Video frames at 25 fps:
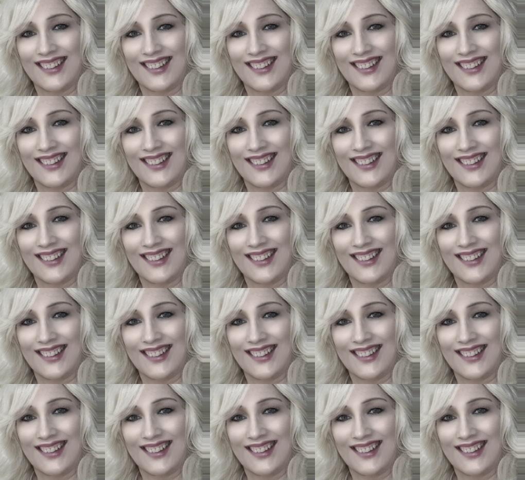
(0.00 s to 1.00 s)

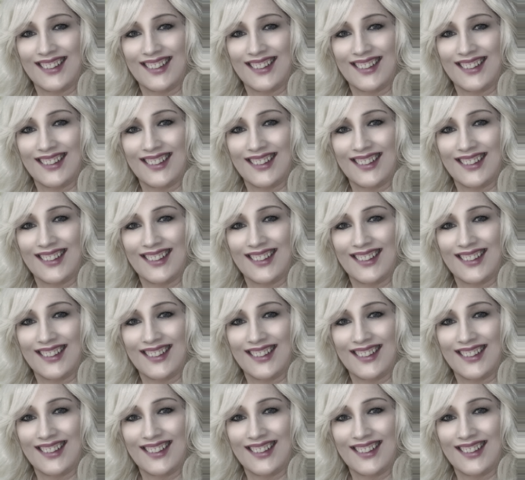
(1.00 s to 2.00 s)

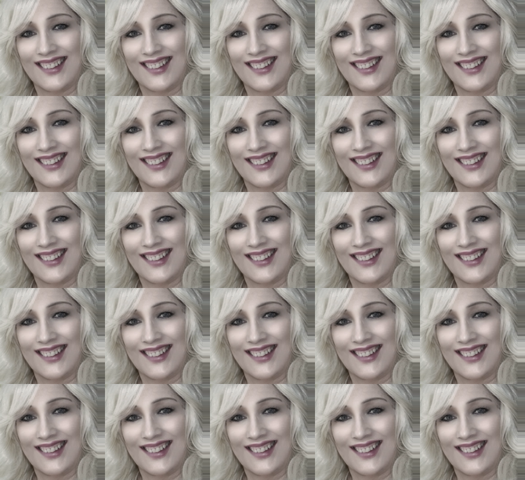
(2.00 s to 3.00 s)

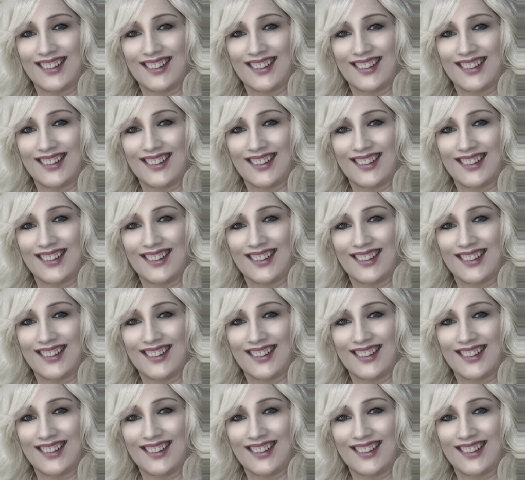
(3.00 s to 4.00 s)

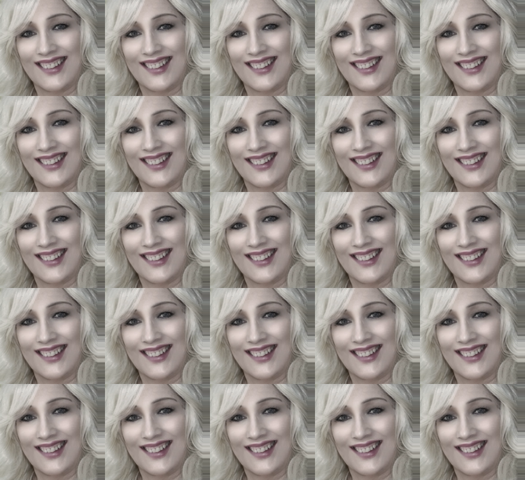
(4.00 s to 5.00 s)

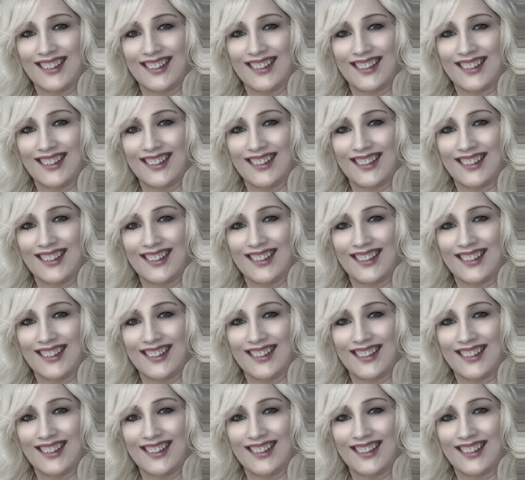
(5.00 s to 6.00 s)

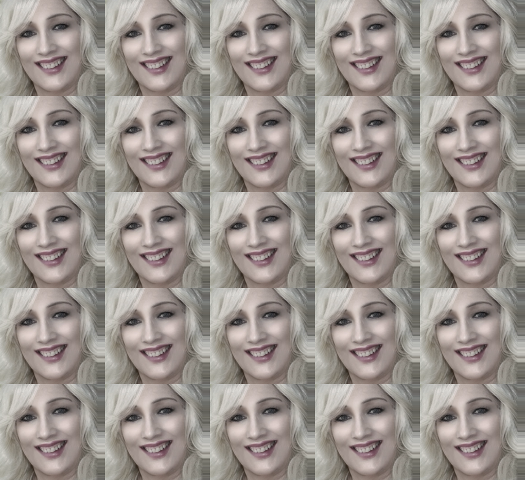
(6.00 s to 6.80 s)
[no speech]